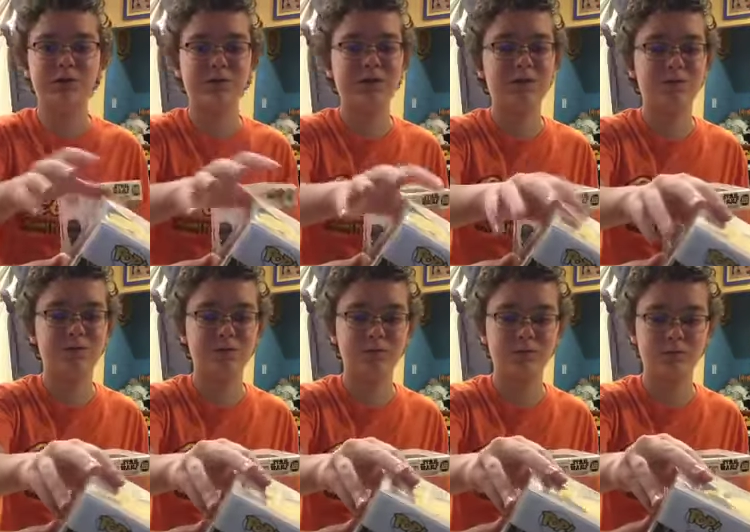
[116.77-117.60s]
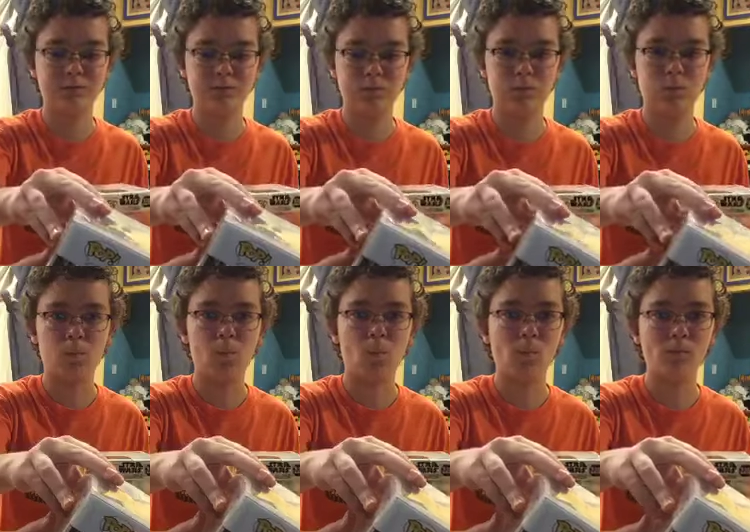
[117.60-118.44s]
They're making a lot of Baby Yodas,
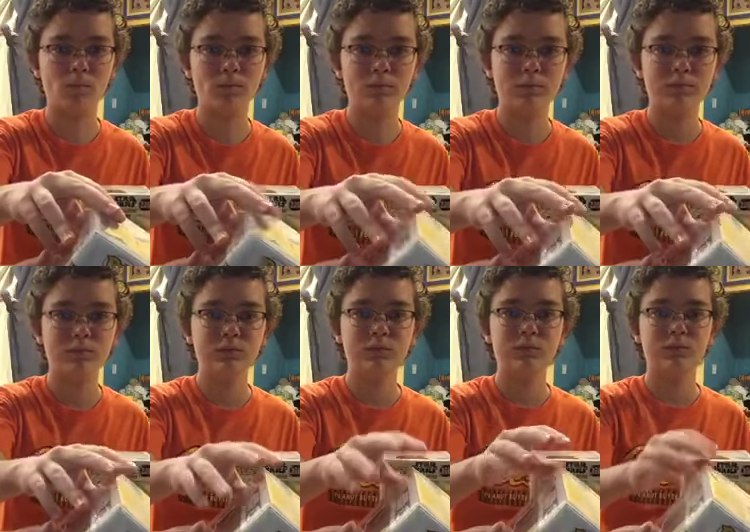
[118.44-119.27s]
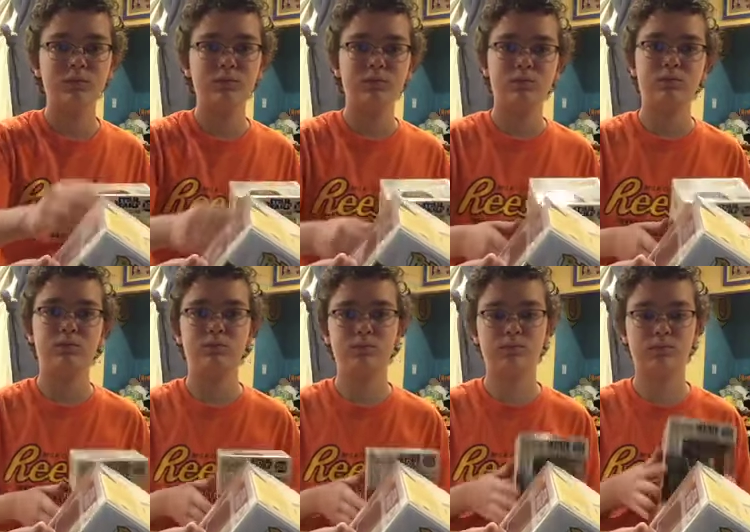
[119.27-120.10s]
but this here is
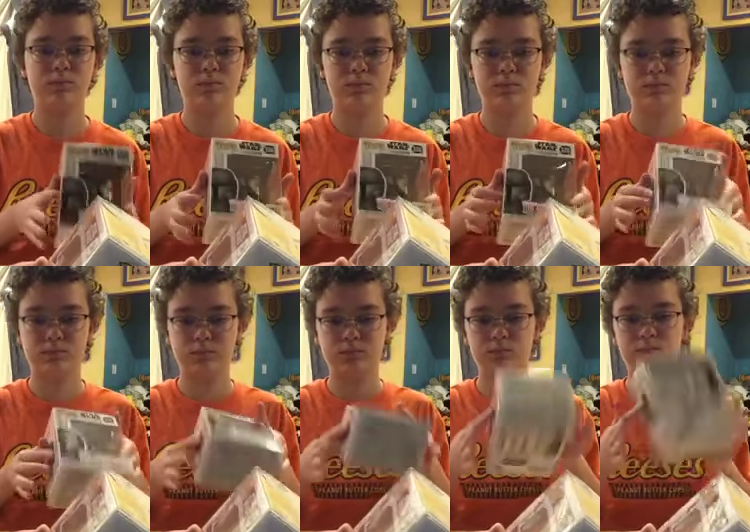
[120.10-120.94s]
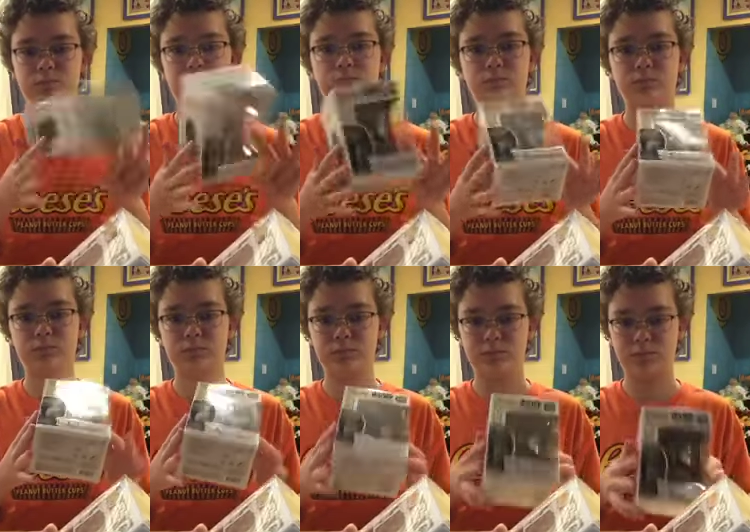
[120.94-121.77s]
a
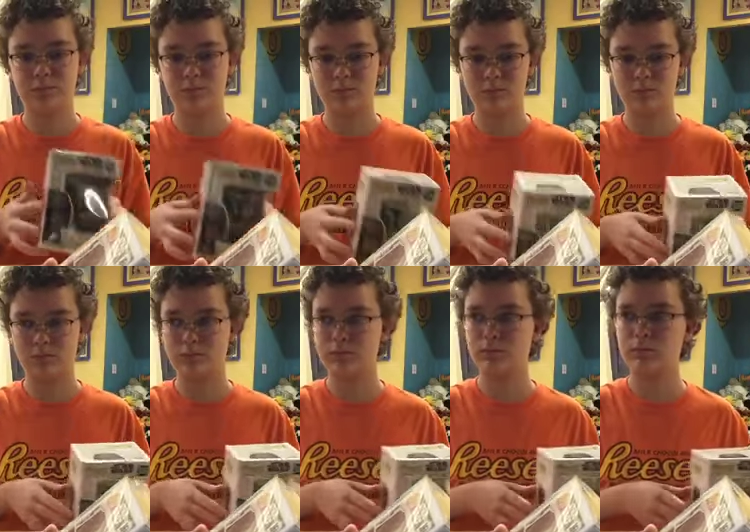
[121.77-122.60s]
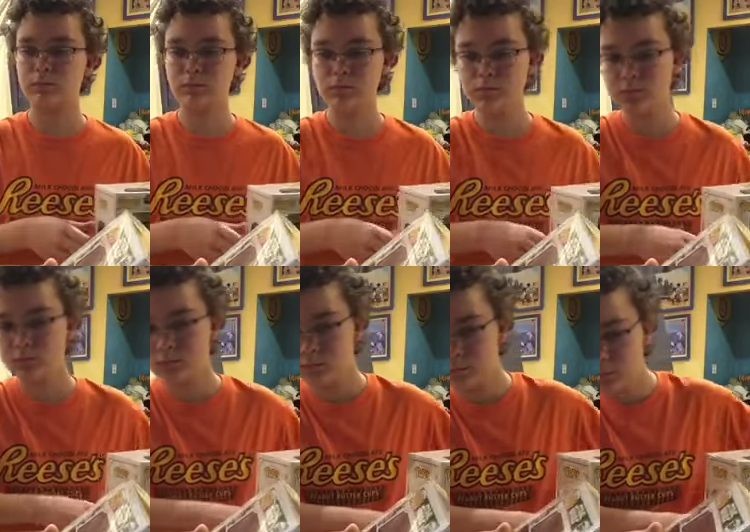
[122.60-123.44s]
40th
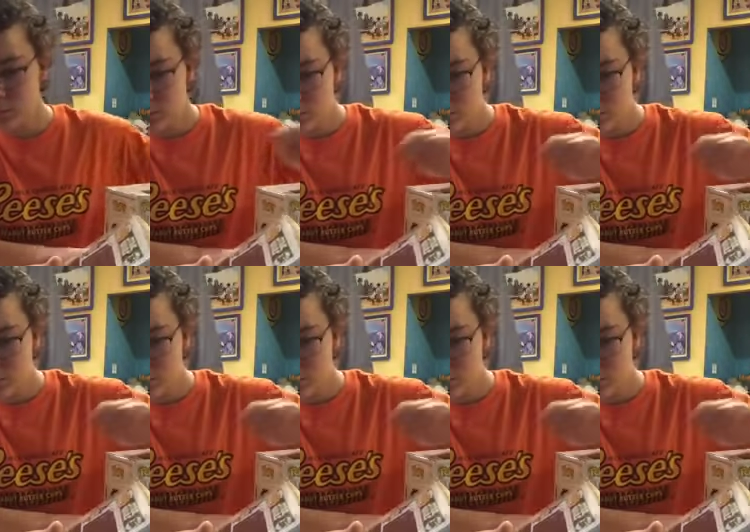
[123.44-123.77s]
anniversary Empire